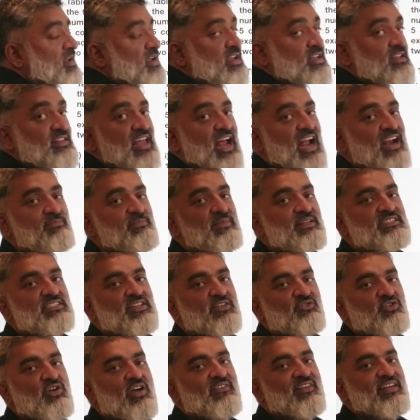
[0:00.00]
That means
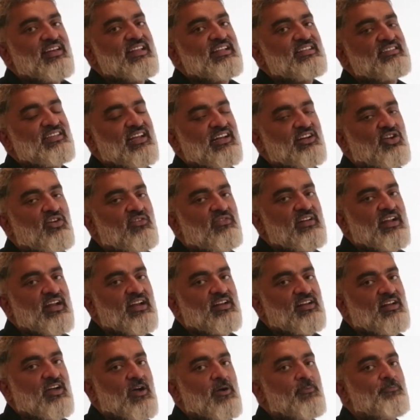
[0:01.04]
if you have any set of
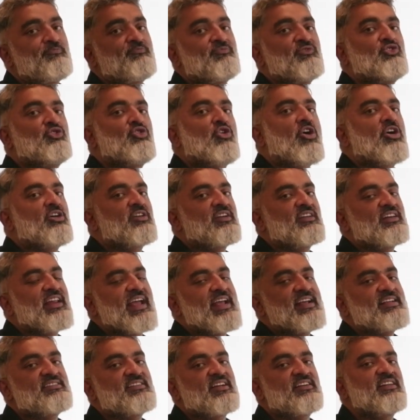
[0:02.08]
data, you
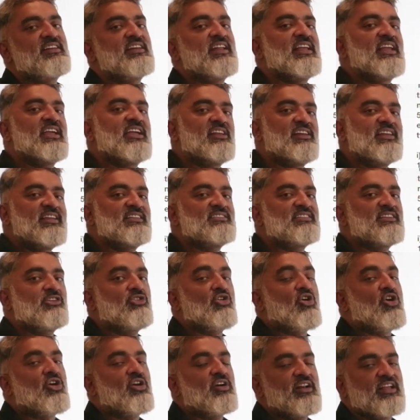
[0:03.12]
organize it in increasing
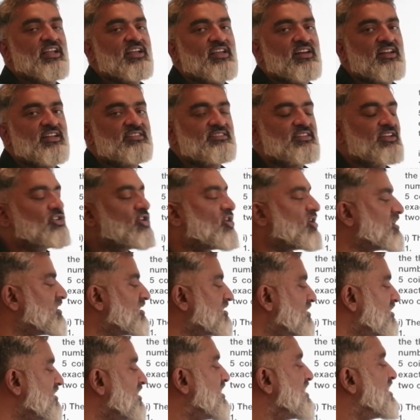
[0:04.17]
or decreasing
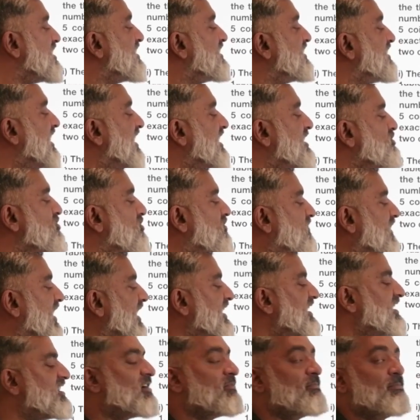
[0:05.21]
order, then you
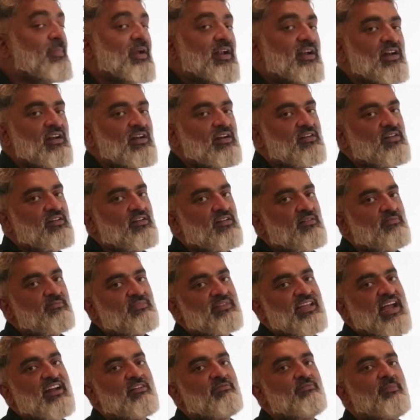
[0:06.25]
find the middle term.
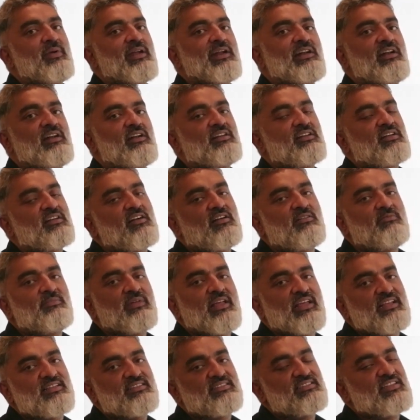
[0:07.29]
That middle term
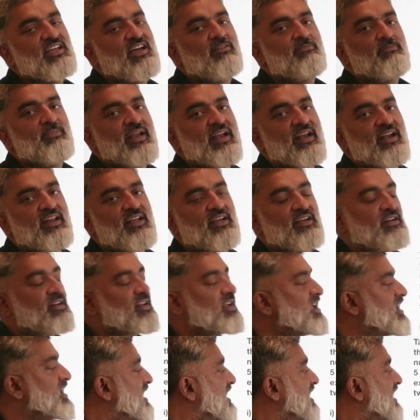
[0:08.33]
is the median.
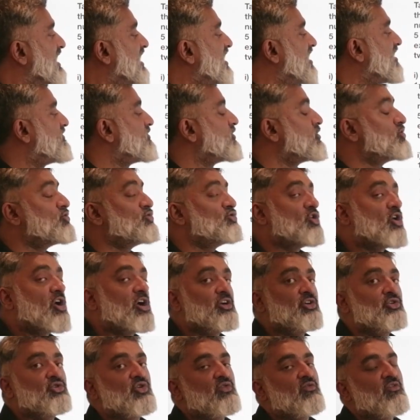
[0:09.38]
If you do
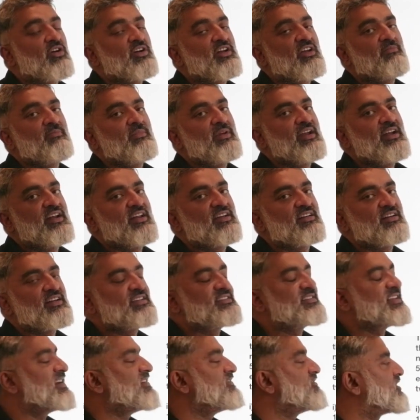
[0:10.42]
not know what a median
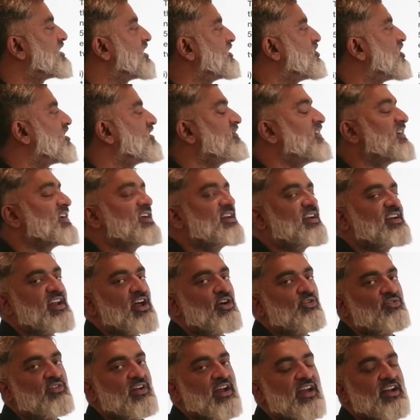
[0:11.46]
is and if you cannot figure it
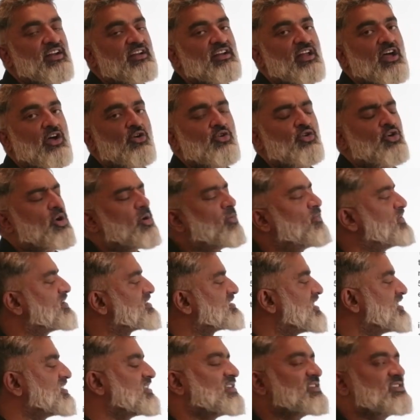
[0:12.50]
out right now,
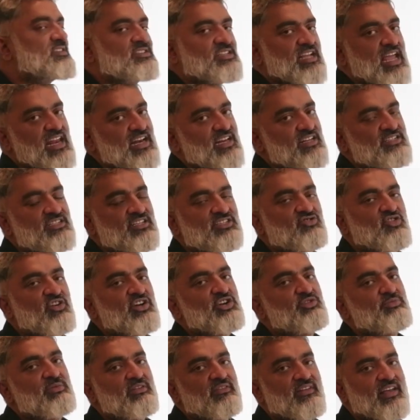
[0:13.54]
obviously this challenge is going
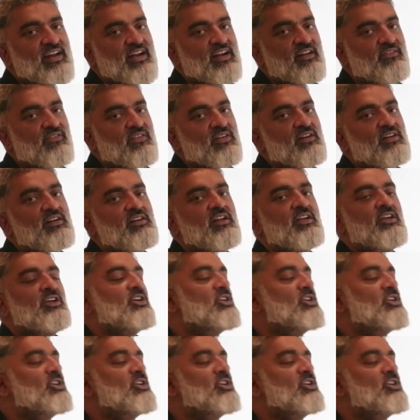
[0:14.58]
to be very difficult.